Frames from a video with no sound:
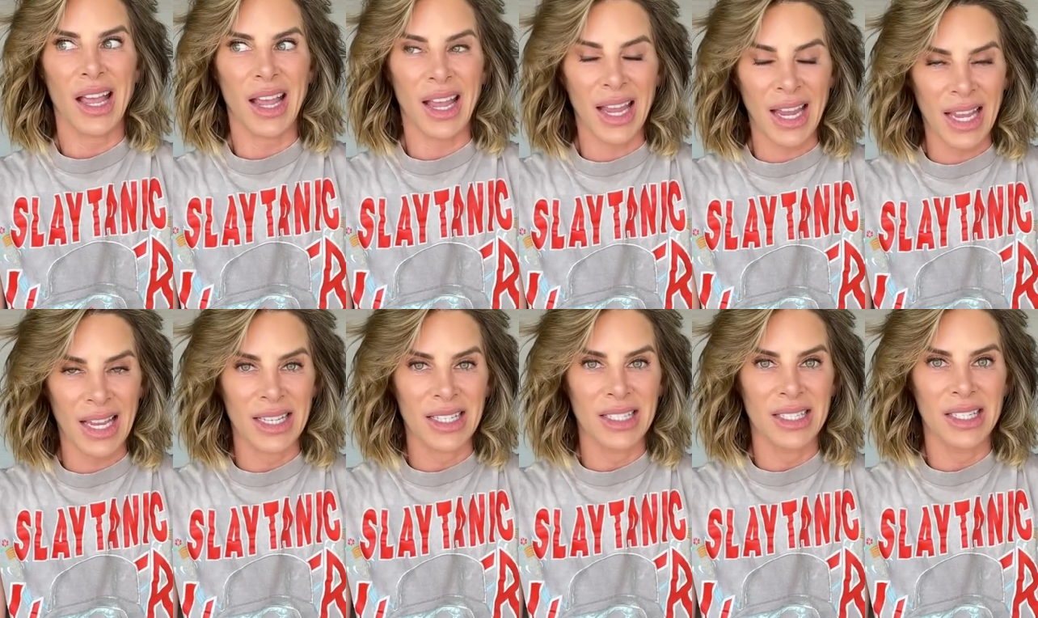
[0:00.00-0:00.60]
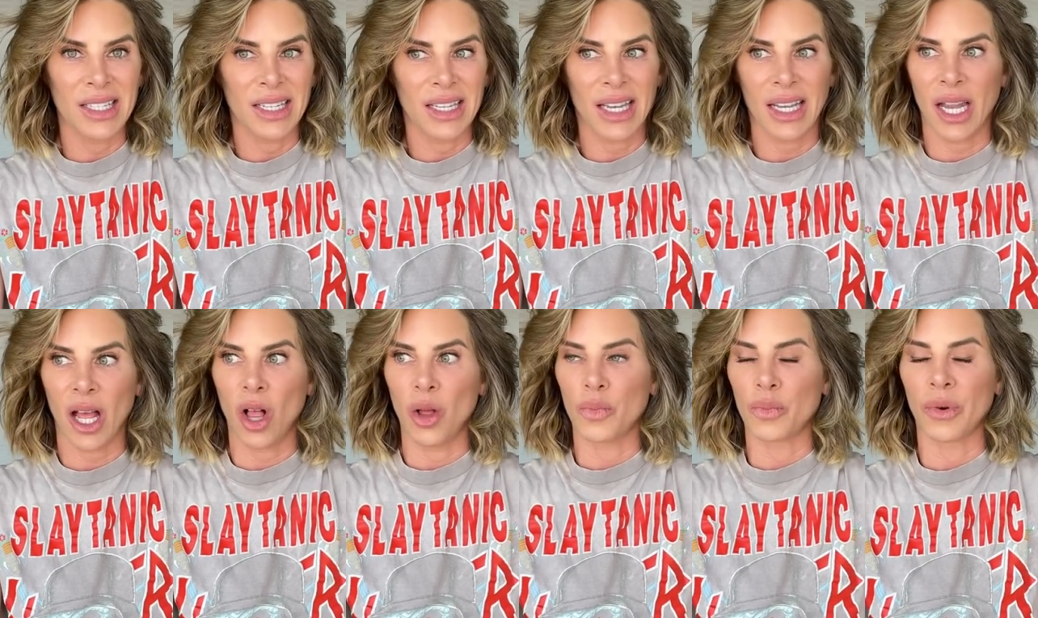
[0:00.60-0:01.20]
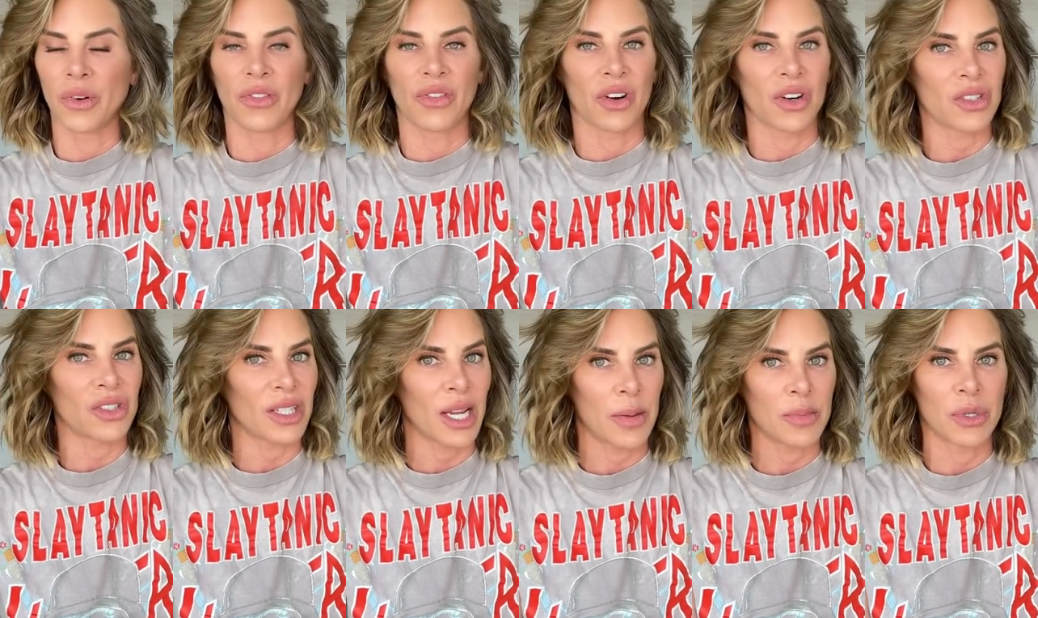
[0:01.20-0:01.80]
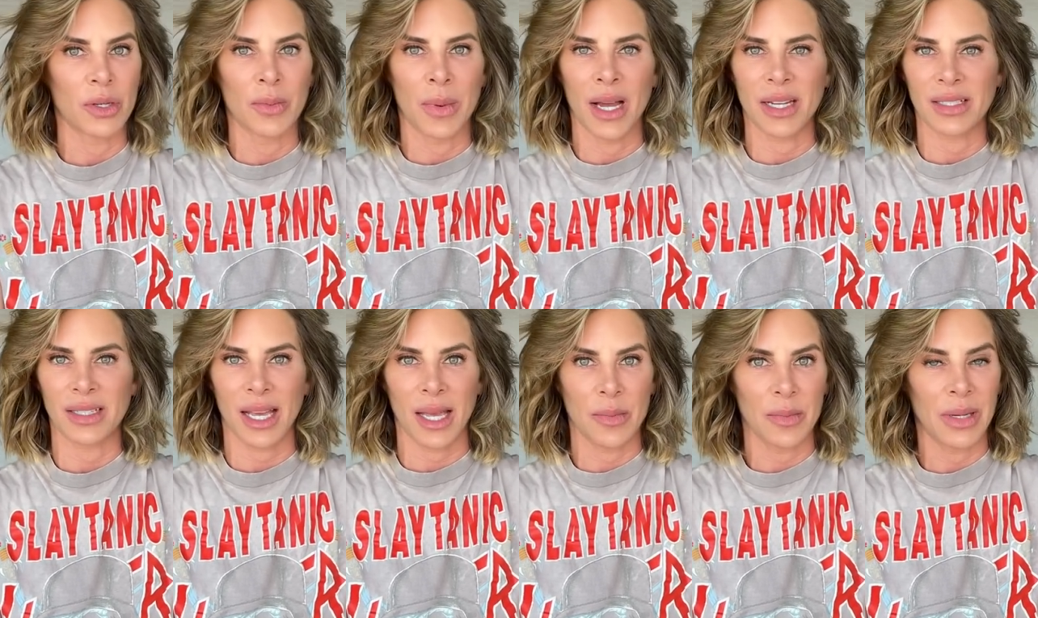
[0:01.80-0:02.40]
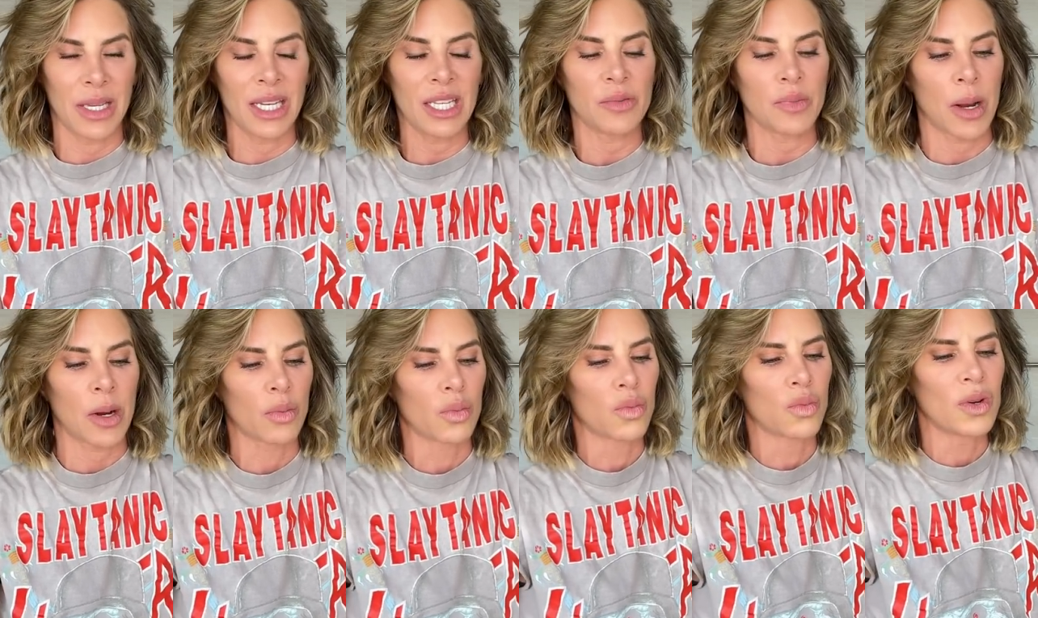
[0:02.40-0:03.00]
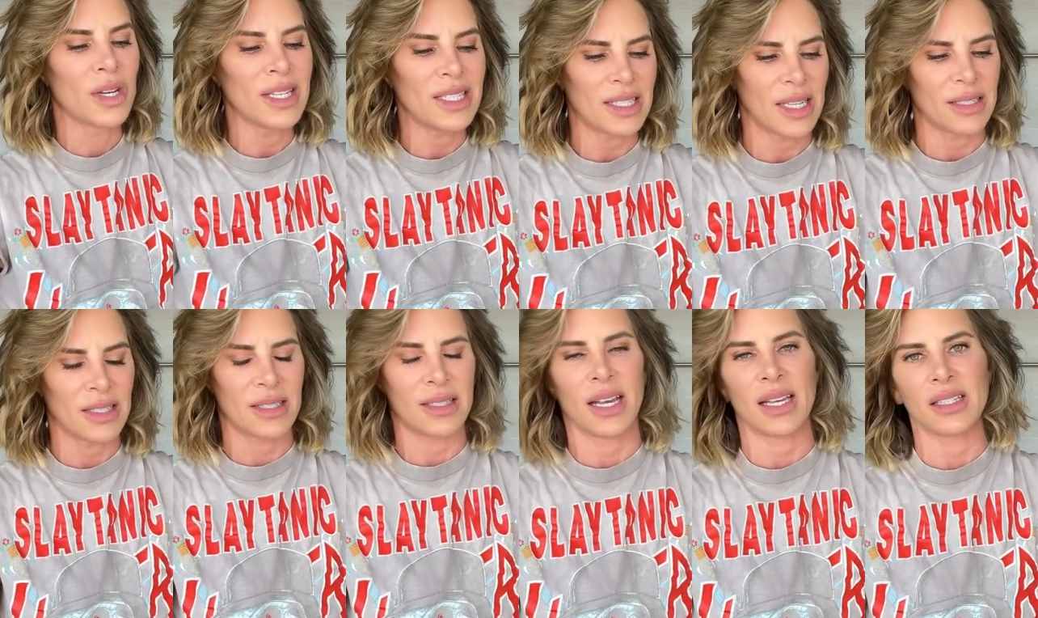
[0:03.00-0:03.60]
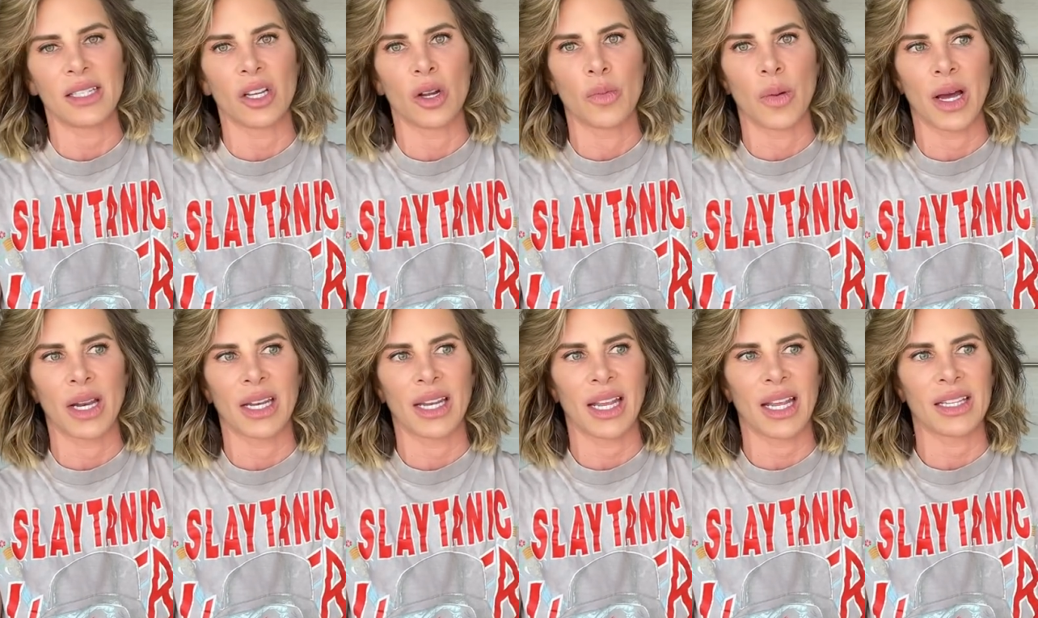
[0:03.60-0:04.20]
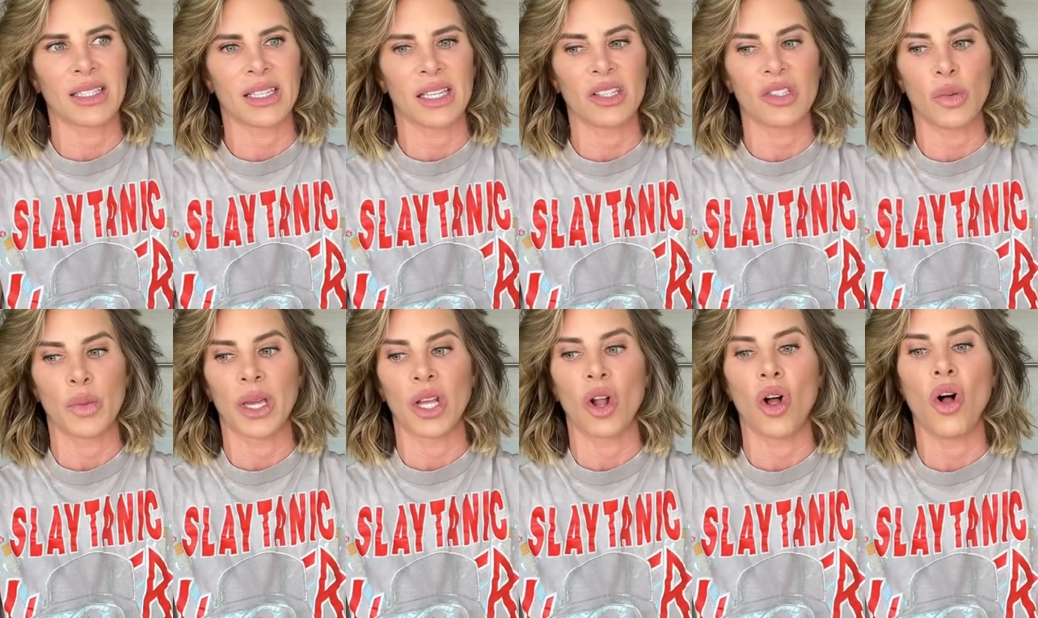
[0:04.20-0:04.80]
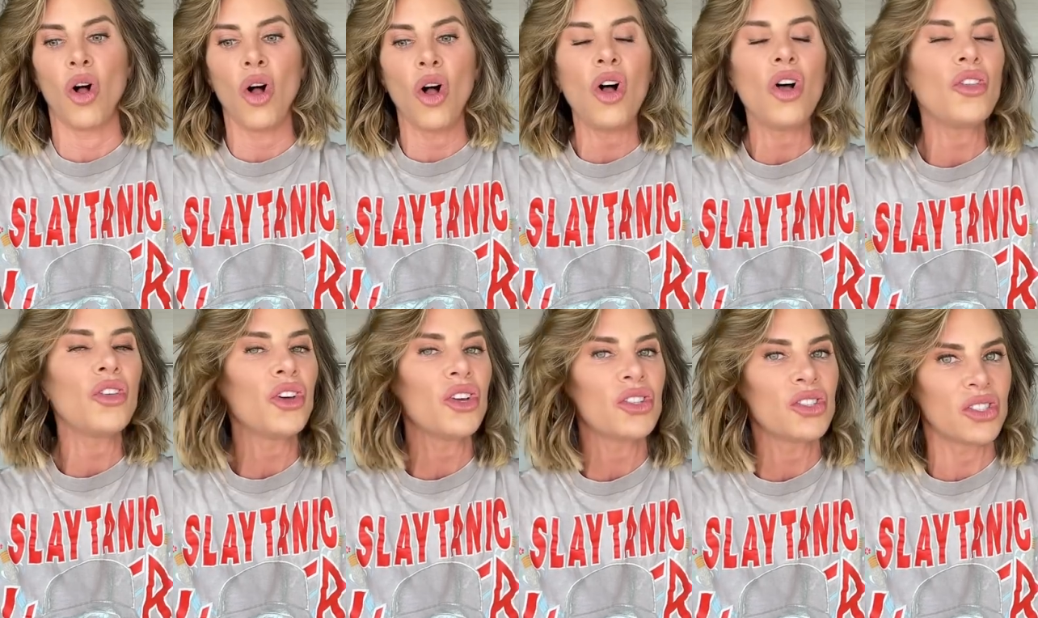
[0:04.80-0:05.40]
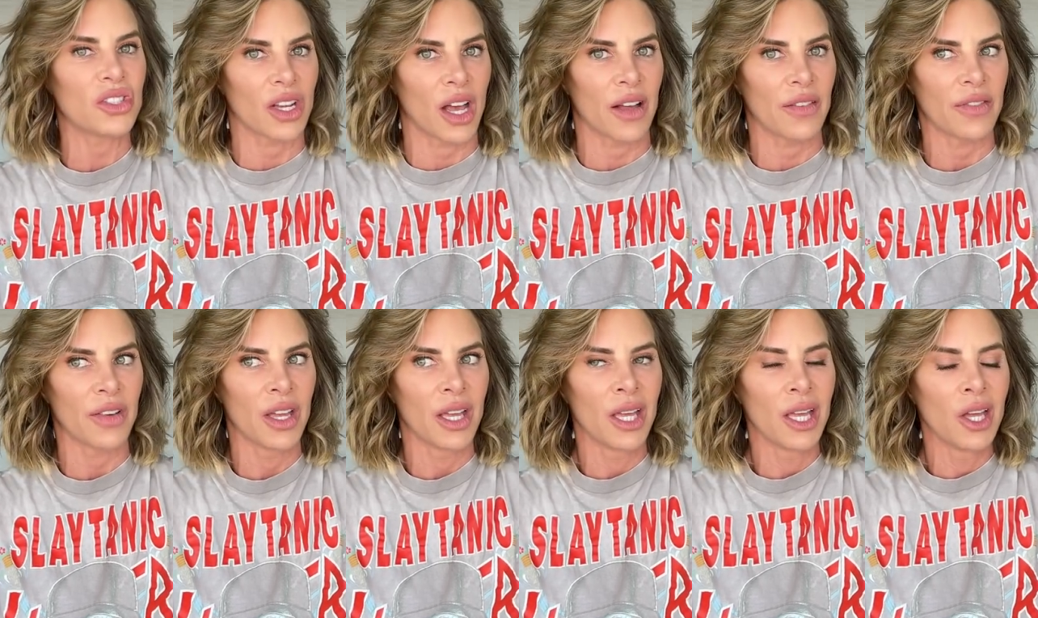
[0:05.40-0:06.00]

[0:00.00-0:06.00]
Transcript: and can help reverse type two diabetes by resensitizing your body to insulin, so we get all the good stuff